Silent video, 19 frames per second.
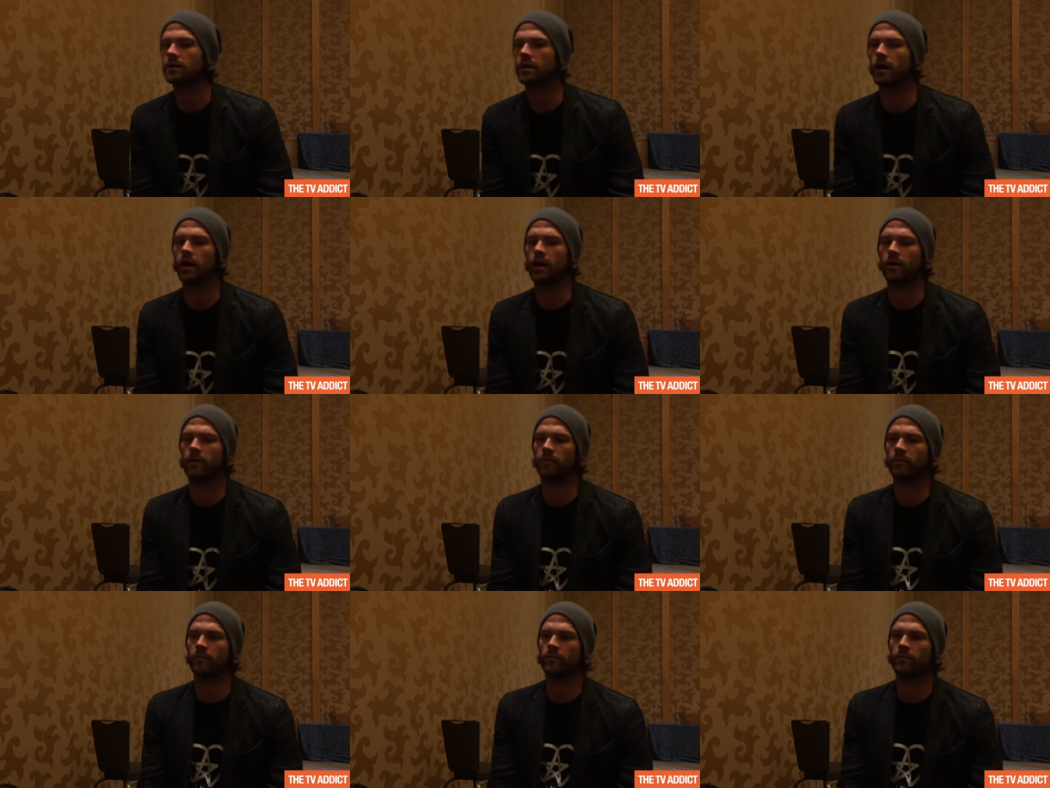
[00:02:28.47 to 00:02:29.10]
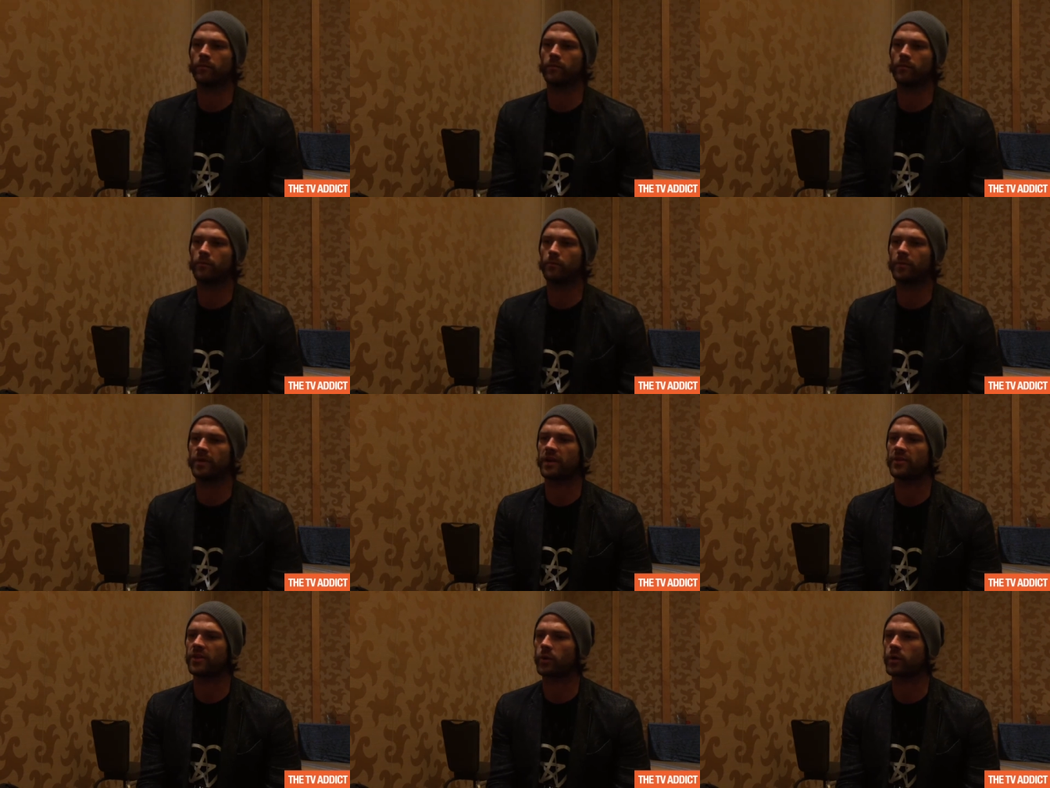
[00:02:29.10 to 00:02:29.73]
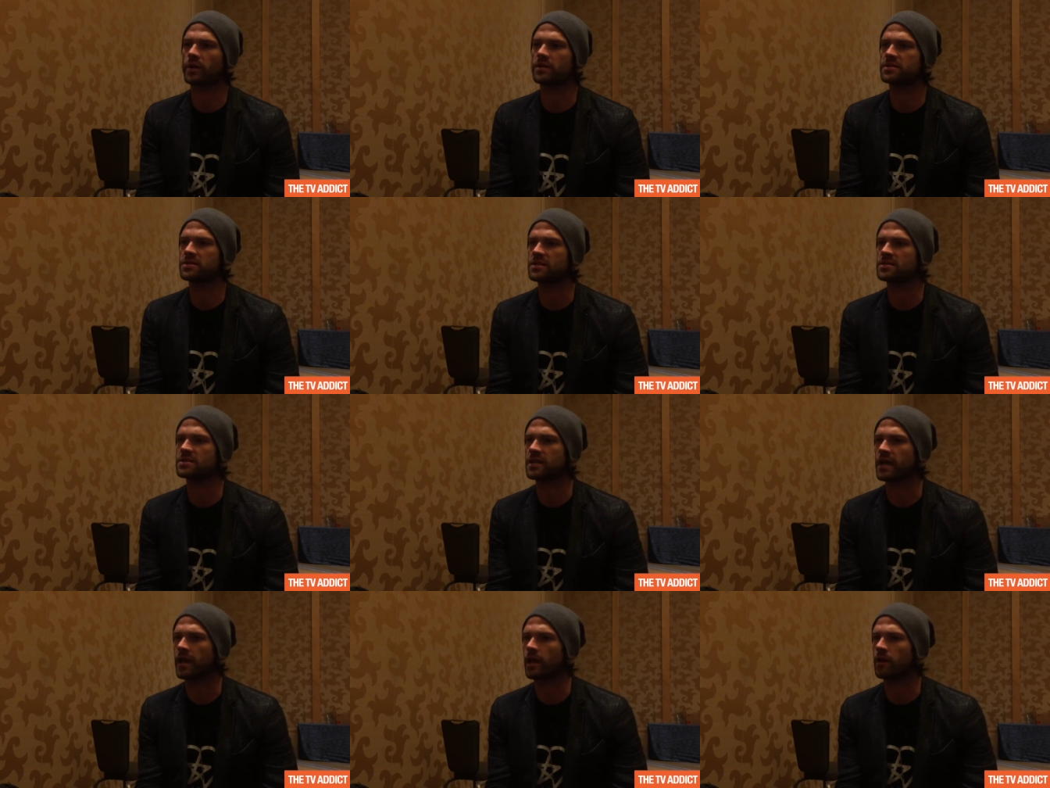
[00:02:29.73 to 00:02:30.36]
Um, but I think we're going to see
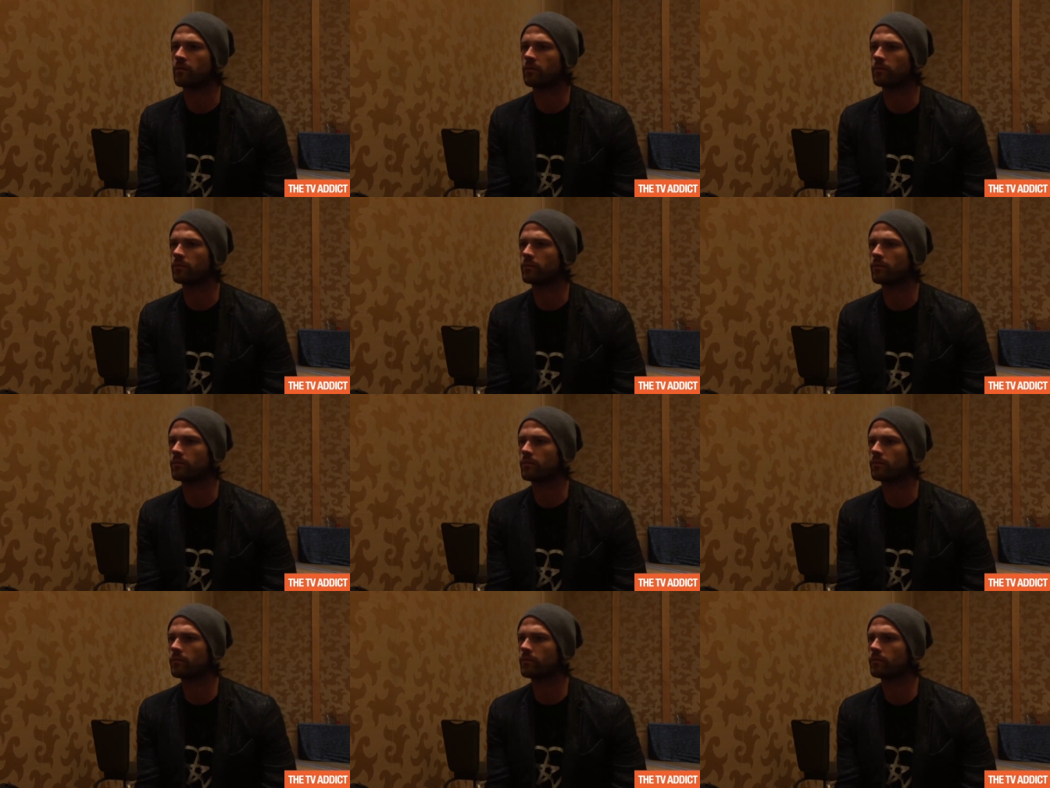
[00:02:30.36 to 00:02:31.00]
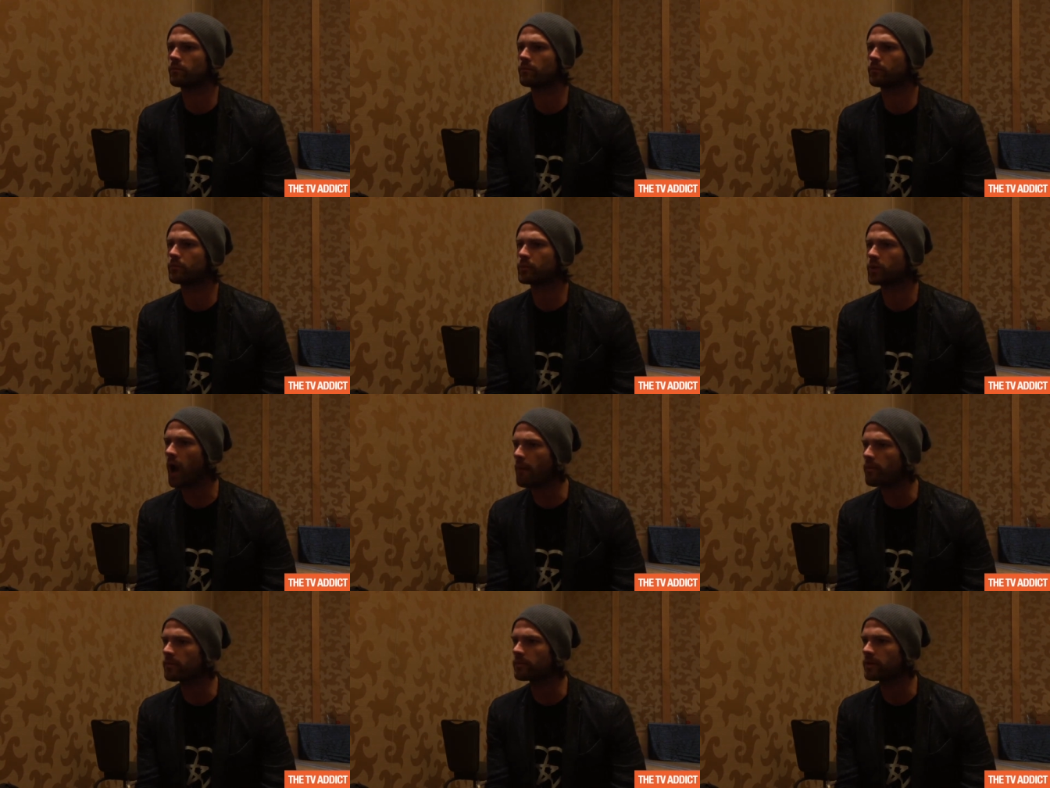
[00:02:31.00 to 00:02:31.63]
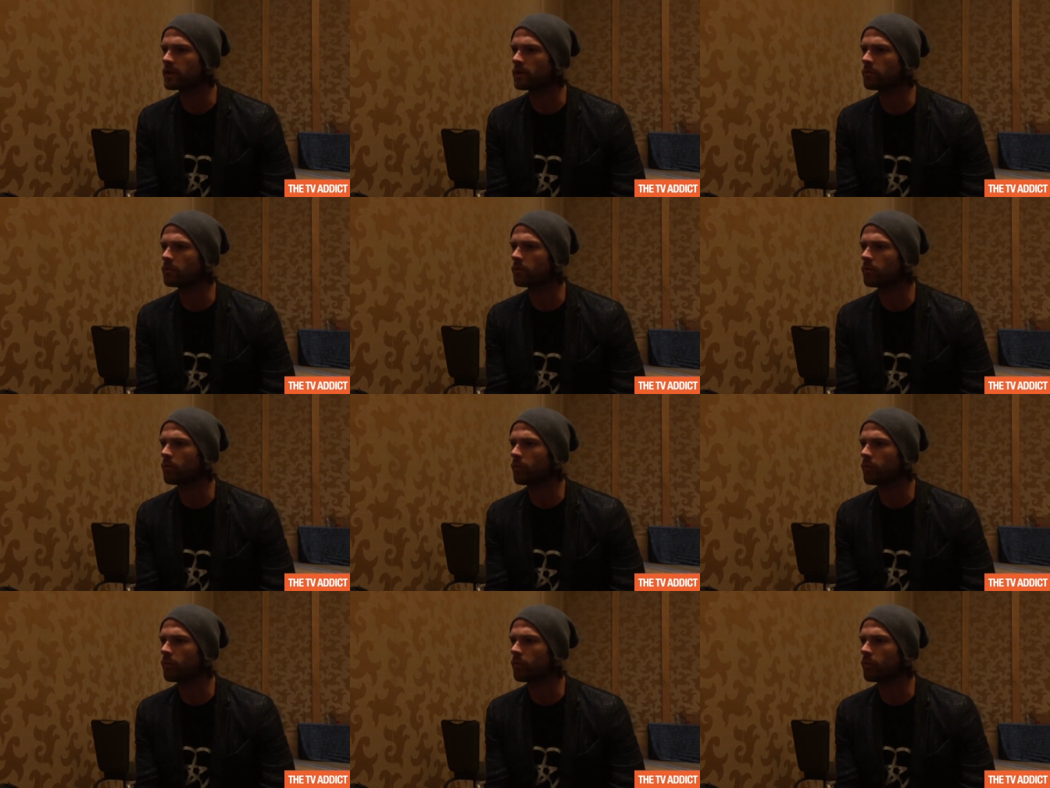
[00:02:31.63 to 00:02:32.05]
Sam probably